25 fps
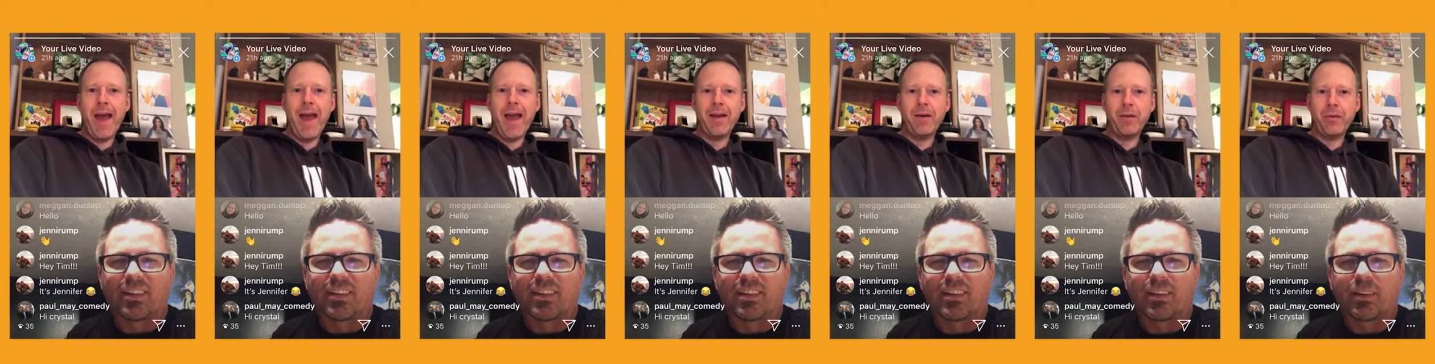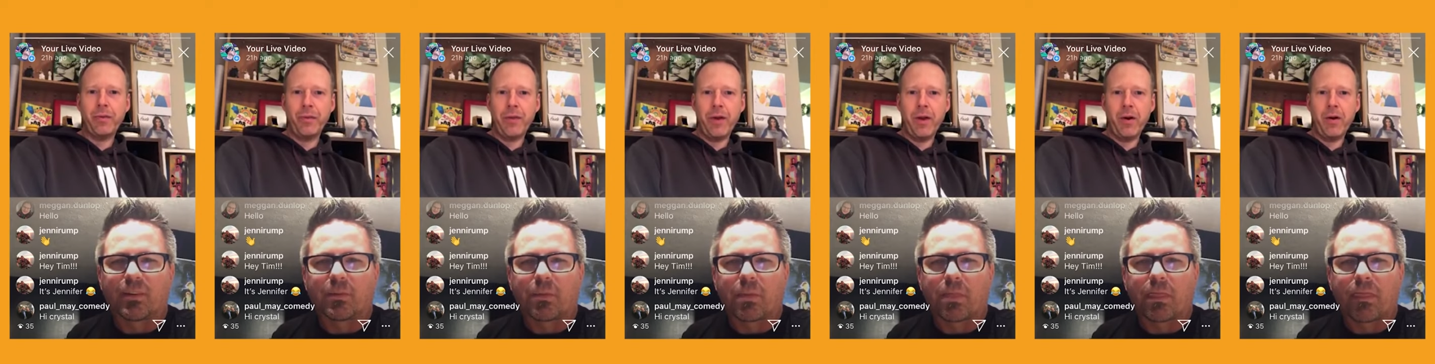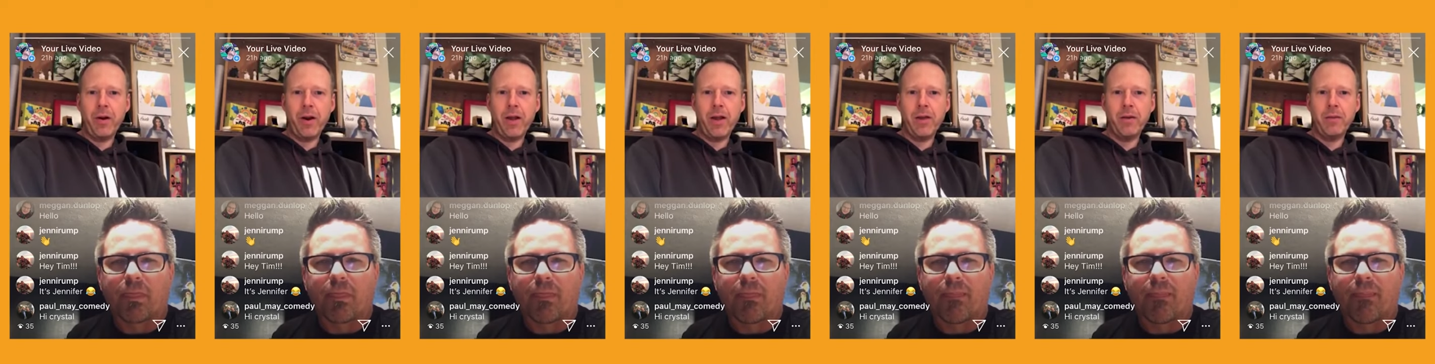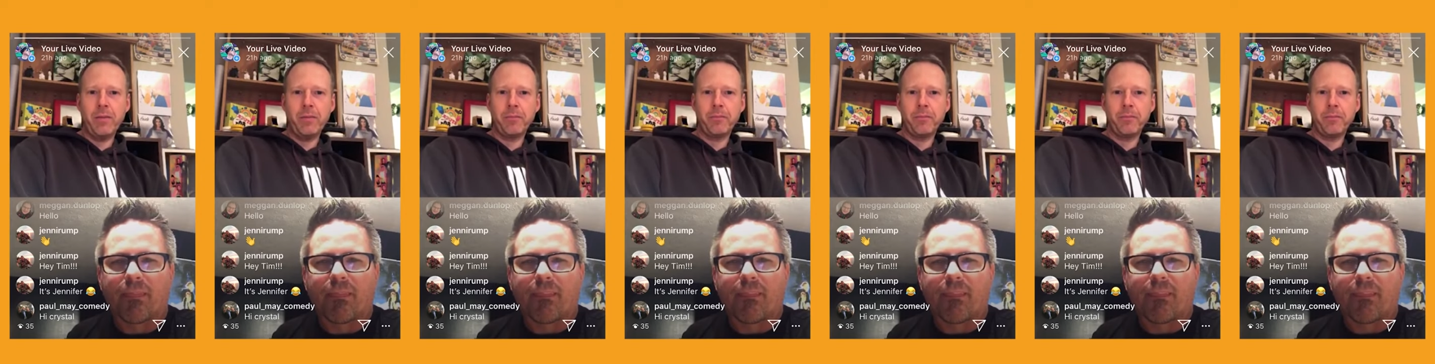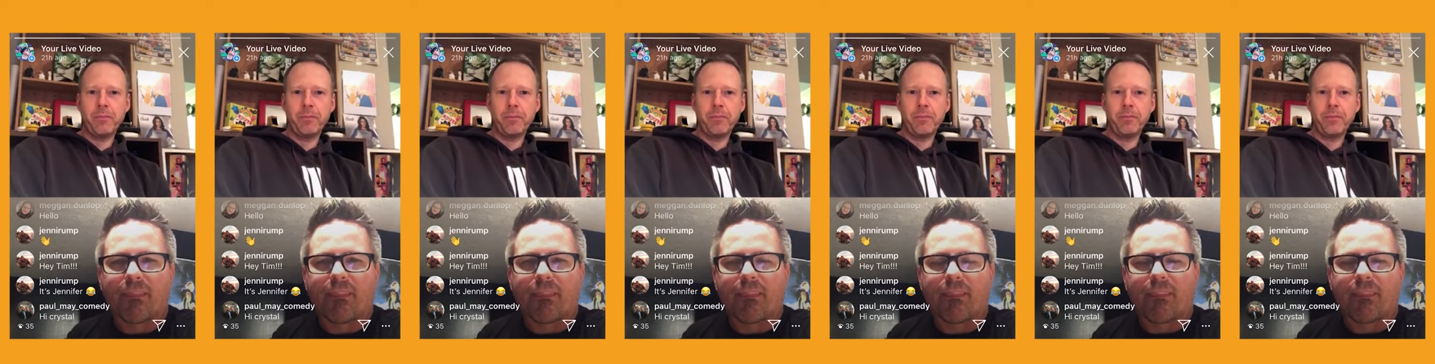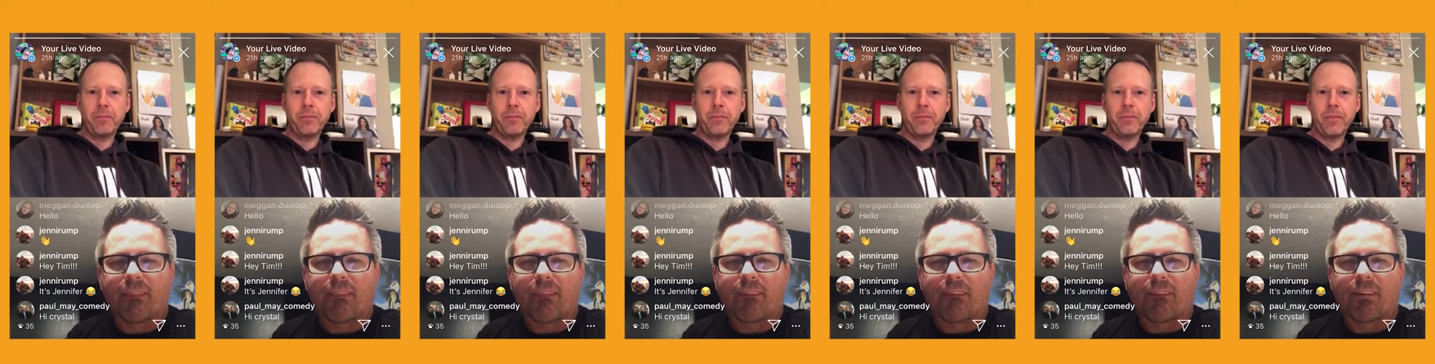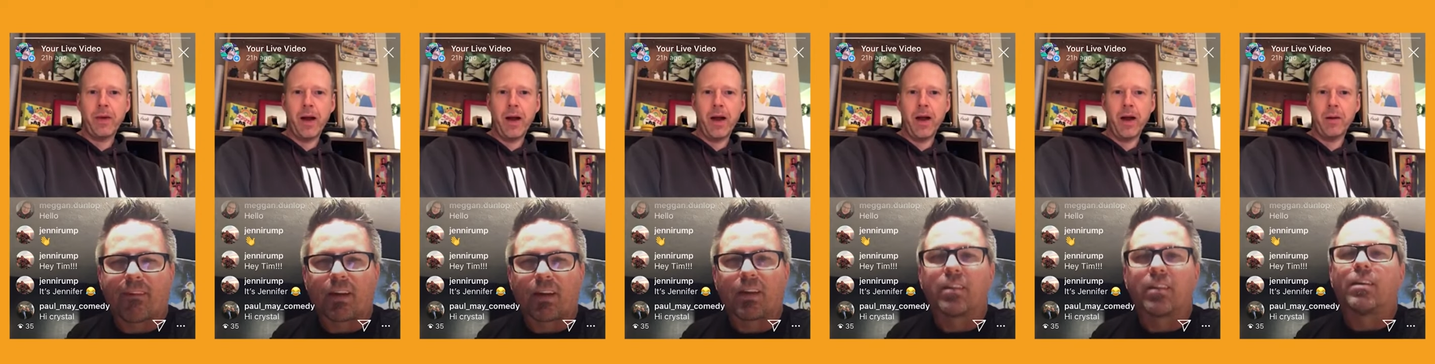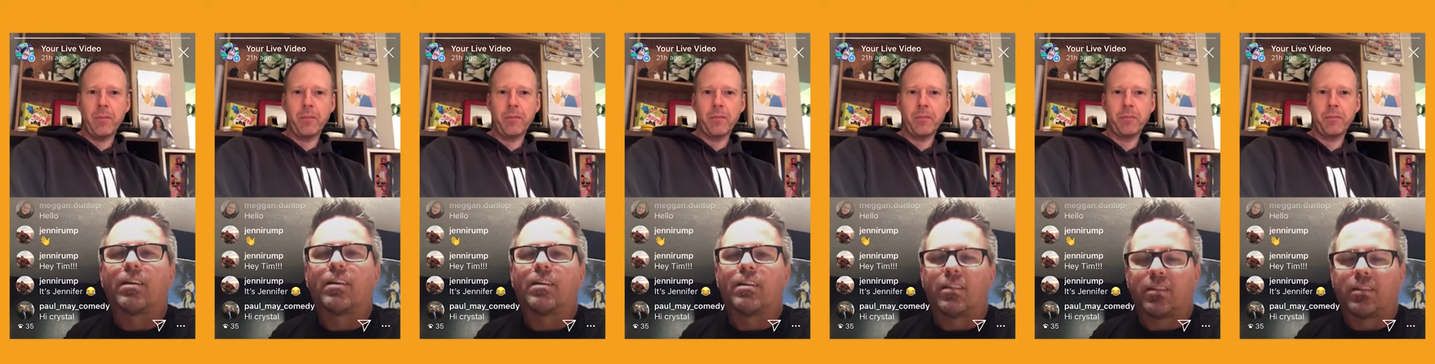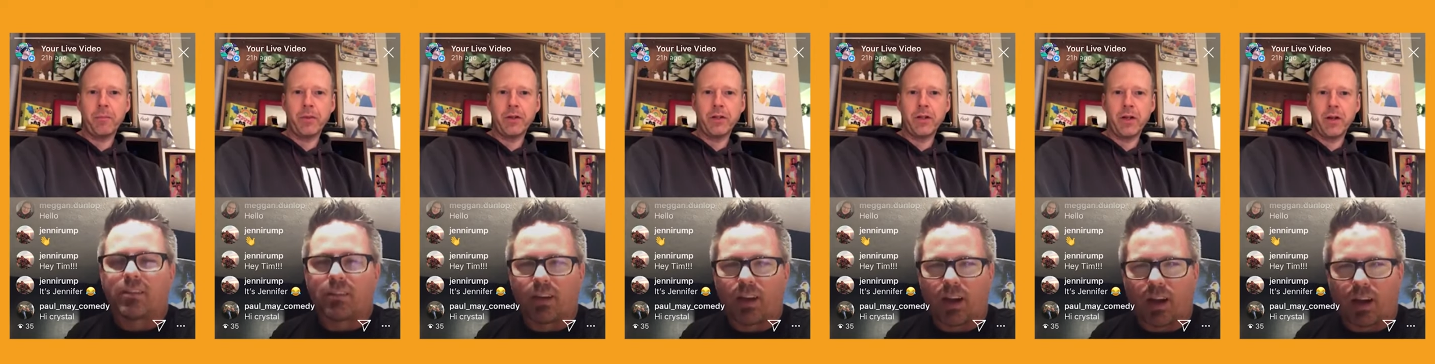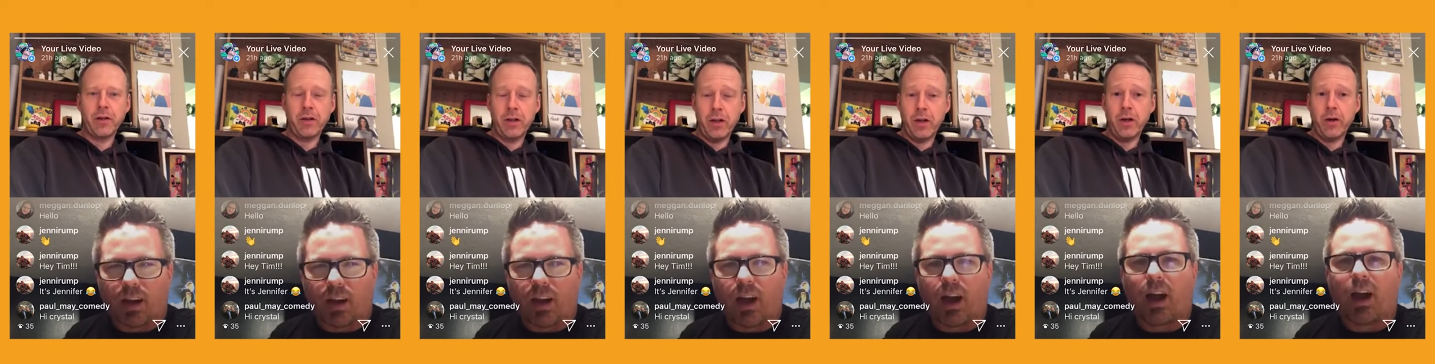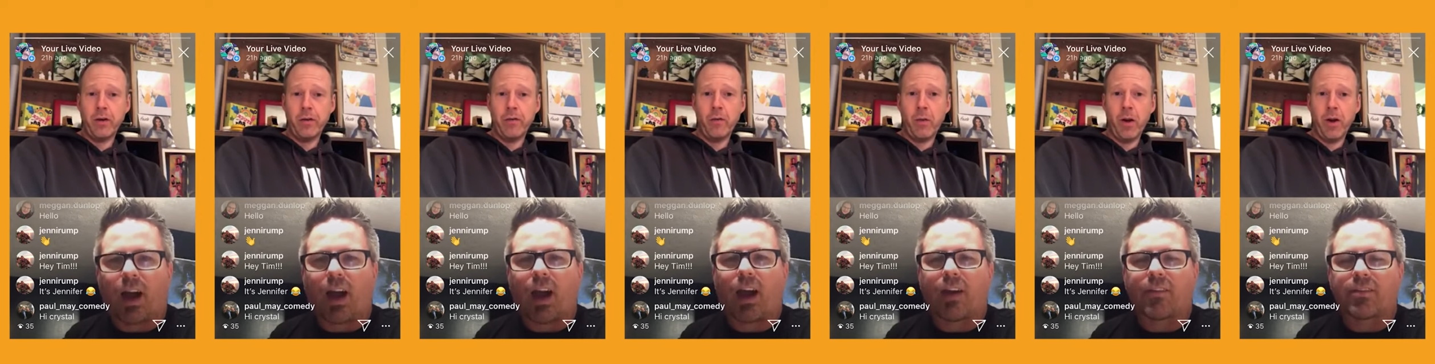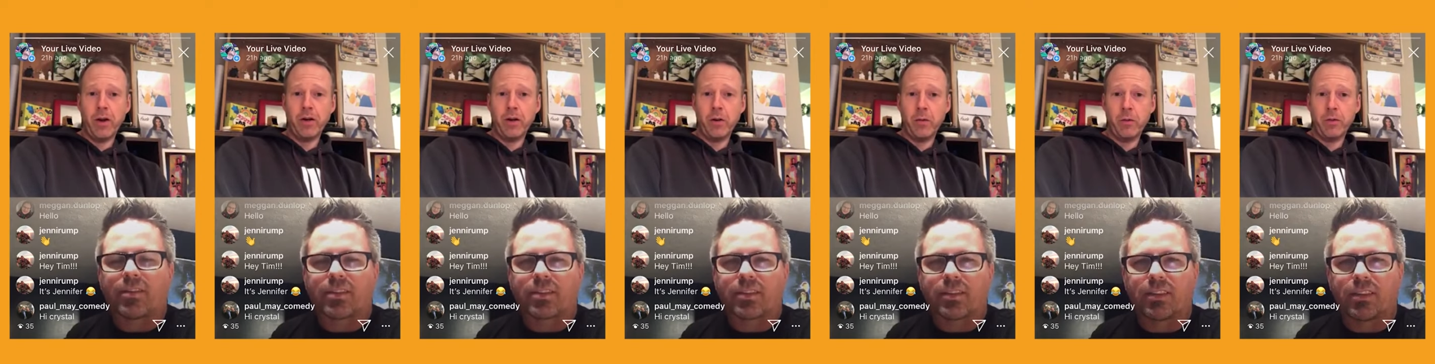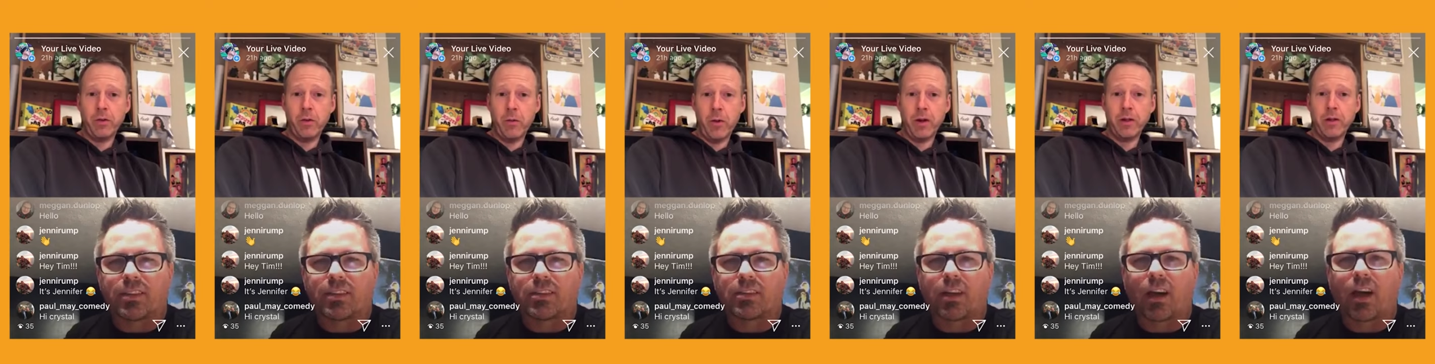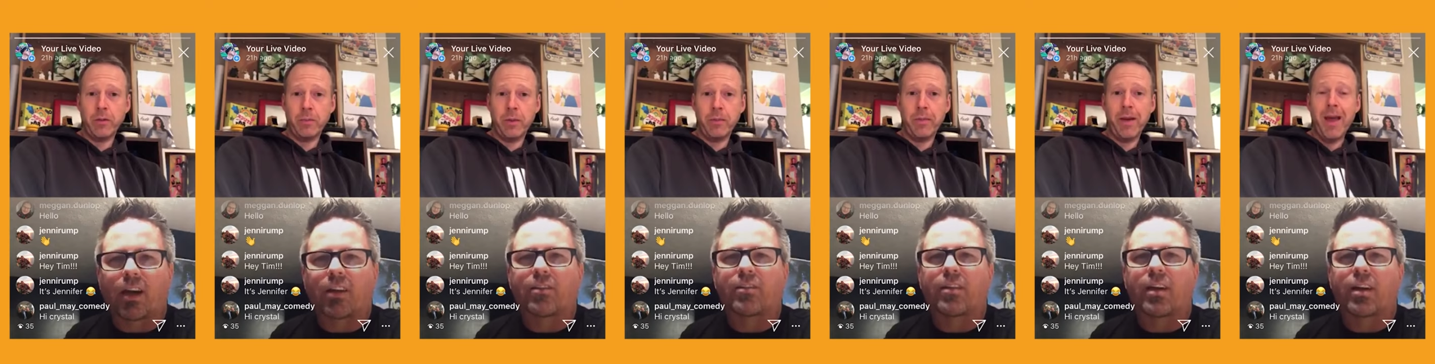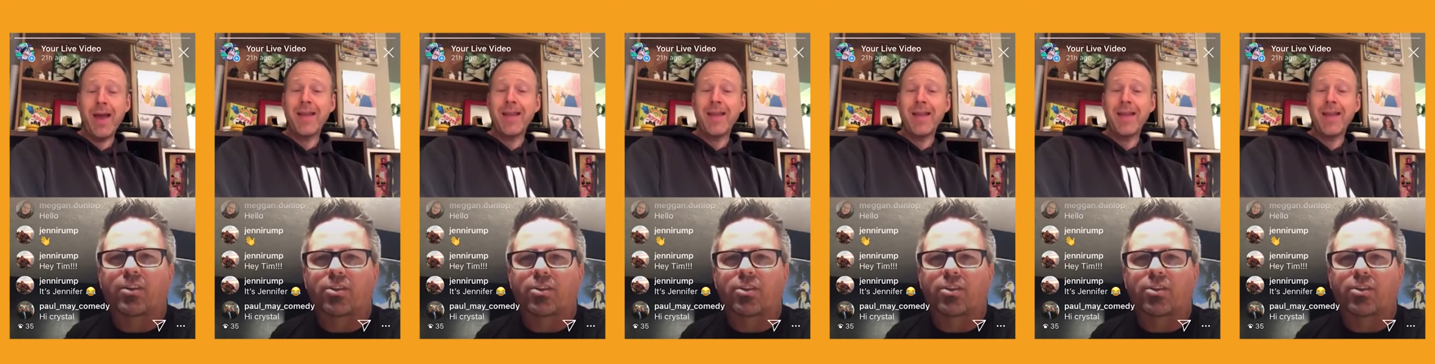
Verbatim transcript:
Speaker 1: Theory um, but yeah. did you ever you, you watched the Big Bang?